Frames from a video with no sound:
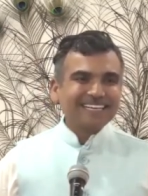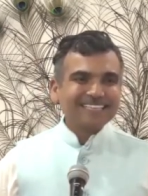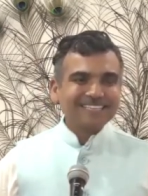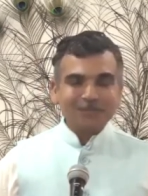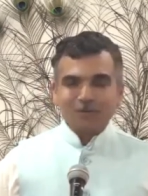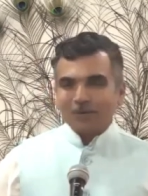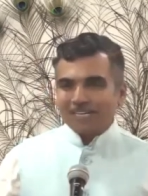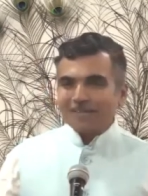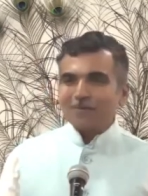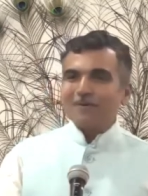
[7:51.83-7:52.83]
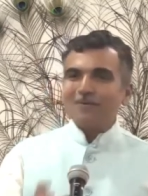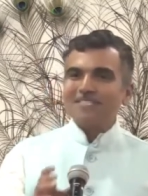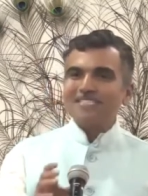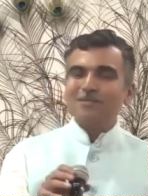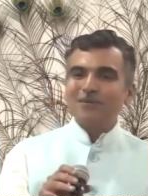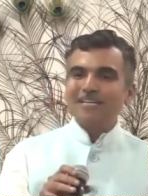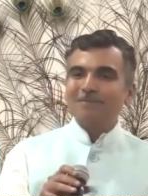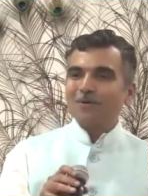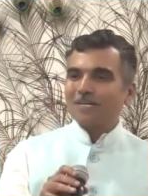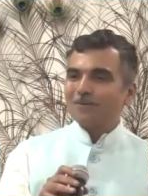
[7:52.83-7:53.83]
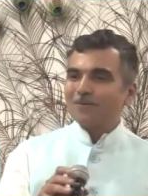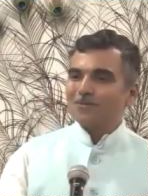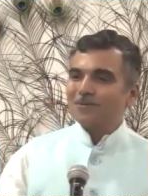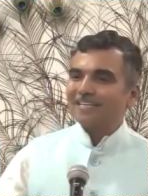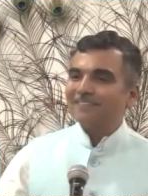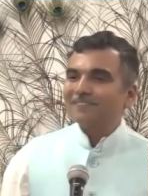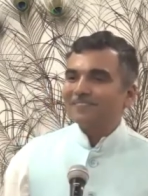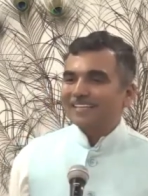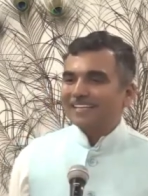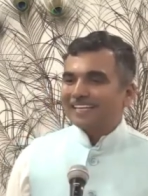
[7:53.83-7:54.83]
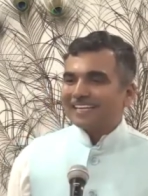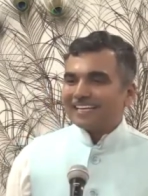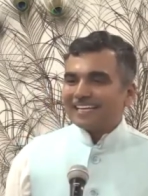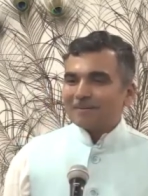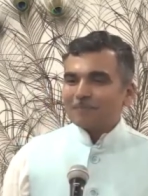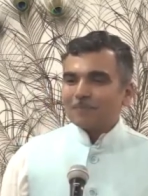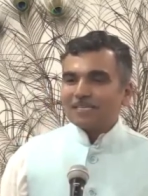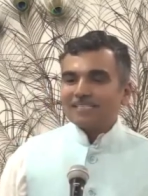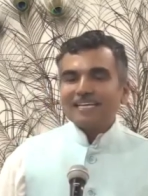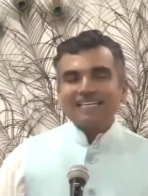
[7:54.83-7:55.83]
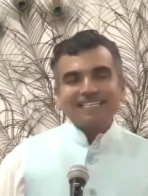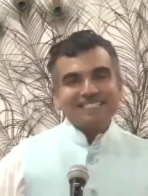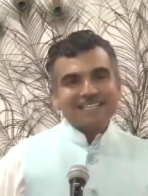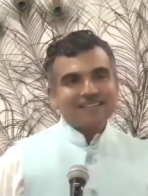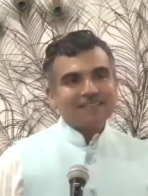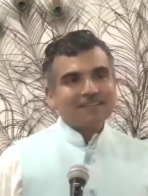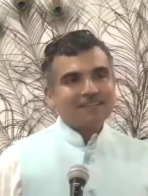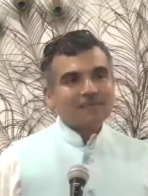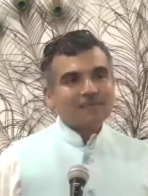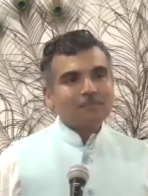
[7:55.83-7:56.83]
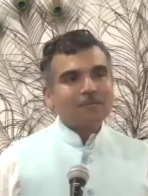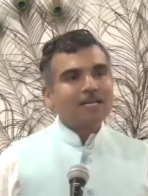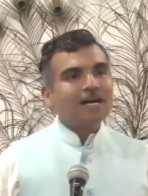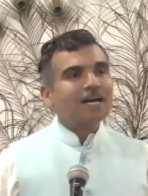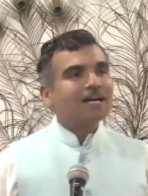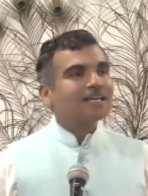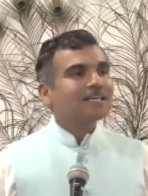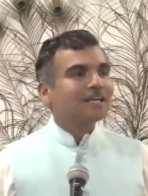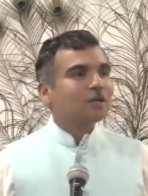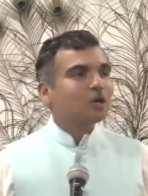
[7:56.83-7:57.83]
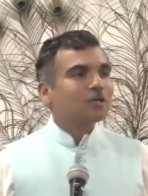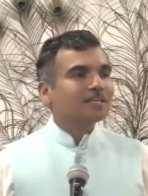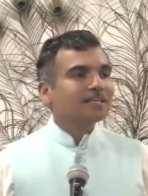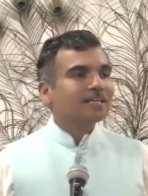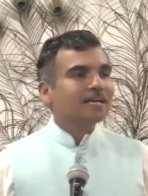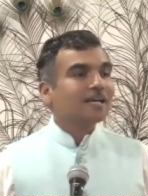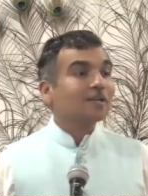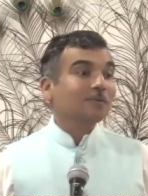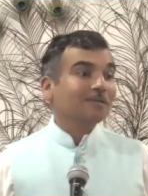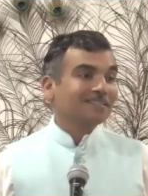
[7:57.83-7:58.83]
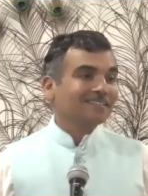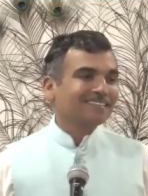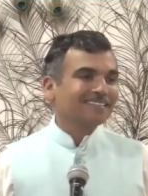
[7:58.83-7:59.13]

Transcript: And then you wonder, why was he doing what he was doing? But then he said, but I cannot help it.